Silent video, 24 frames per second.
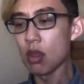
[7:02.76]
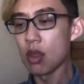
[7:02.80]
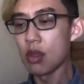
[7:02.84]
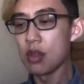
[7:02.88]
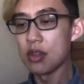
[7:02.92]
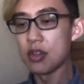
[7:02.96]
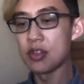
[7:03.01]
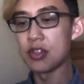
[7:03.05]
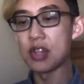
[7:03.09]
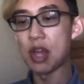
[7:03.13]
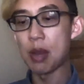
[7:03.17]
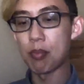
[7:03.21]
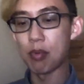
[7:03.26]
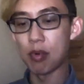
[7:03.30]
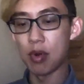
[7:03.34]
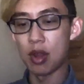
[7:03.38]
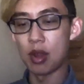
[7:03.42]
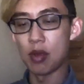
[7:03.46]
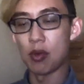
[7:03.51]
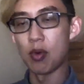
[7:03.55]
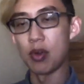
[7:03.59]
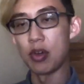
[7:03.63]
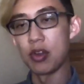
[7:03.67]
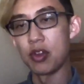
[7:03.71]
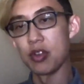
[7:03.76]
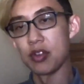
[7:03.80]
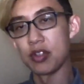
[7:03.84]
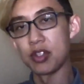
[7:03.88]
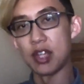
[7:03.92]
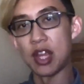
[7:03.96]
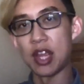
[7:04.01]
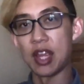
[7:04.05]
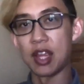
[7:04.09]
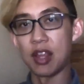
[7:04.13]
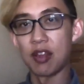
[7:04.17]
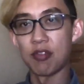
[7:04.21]
separate what you're
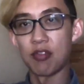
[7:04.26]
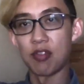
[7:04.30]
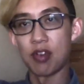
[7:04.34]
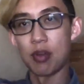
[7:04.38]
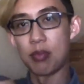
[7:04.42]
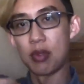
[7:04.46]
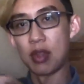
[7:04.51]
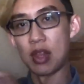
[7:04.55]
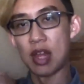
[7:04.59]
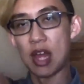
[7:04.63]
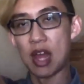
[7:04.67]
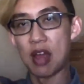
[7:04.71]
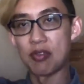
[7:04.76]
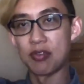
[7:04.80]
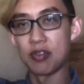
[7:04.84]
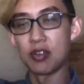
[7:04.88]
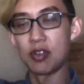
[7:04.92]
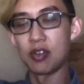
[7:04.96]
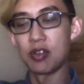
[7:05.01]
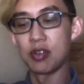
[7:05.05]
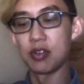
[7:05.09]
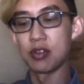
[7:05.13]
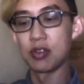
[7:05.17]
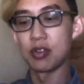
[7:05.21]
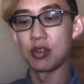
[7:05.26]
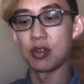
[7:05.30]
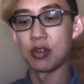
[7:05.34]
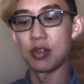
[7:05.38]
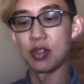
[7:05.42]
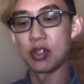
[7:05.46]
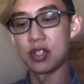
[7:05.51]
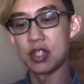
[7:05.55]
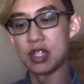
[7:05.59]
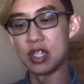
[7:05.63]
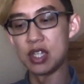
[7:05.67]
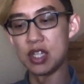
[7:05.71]
saying from the laughter, so
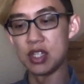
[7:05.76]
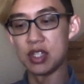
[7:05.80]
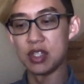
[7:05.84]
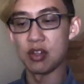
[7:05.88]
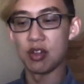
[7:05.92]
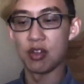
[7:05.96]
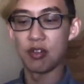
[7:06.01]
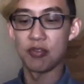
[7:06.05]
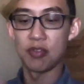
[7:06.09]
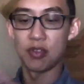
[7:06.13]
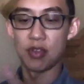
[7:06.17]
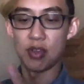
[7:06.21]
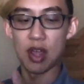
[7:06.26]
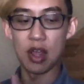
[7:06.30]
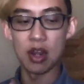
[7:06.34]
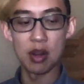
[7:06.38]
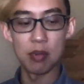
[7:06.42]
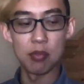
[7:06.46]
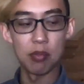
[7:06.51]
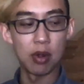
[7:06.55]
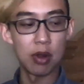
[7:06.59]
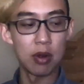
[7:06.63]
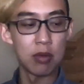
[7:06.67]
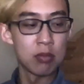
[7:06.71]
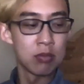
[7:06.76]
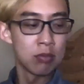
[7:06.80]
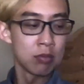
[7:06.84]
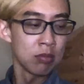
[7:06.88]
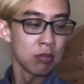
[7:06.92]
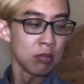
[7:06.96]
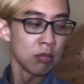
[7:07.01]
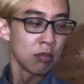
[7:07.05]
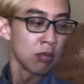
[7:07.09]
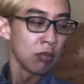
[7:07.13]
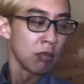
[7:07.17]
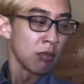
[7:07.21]
it's easier if you add it. But
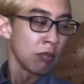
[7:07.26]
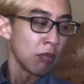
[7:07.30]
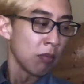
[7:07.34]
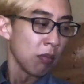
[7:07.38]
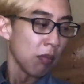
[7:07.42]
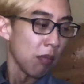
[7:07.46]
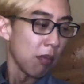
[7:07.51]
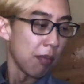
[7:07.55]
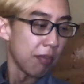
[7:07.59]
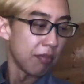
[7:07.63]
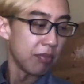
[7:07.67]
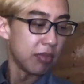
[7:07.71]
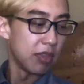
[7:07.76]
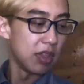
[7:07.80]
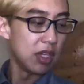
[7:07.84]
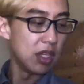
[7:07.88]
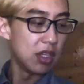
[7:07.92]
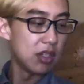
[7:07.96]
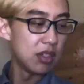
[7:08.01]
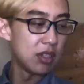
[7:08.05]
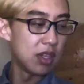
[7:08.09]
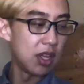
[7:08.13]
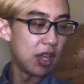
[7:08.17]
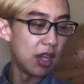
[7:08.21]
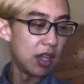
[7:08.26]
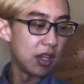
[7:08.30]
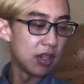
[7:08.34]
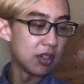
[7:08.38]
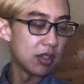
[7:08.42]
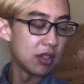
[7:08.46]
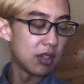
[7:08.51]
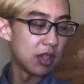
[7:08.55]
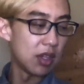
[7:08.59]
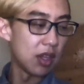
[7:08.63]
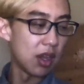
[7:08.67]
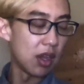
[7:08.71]
these
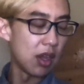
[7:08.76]
days,